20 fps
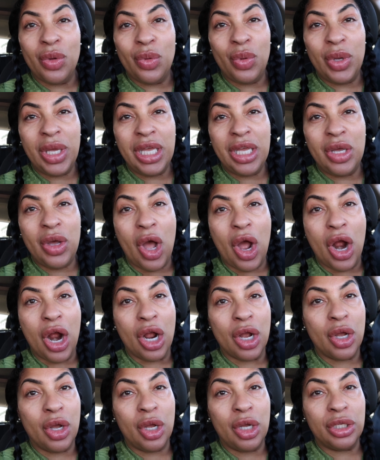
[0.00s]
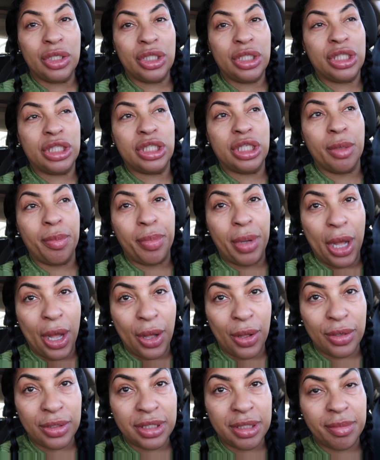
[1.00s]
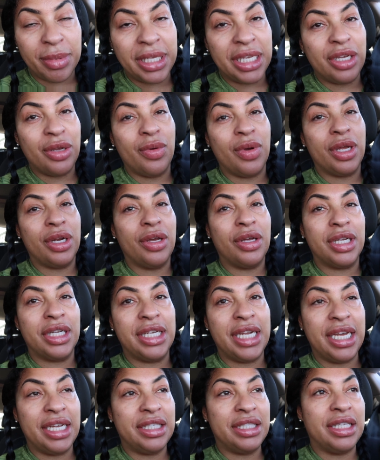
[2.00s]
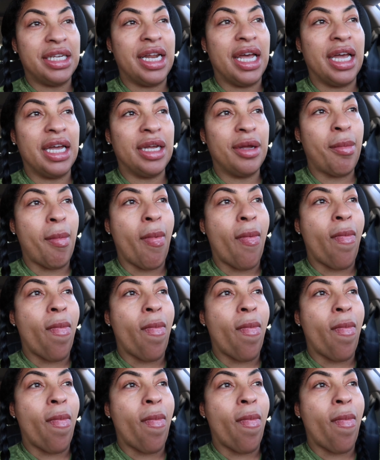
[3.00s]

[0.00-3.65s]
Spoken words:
we are supposedly going on a date tonight.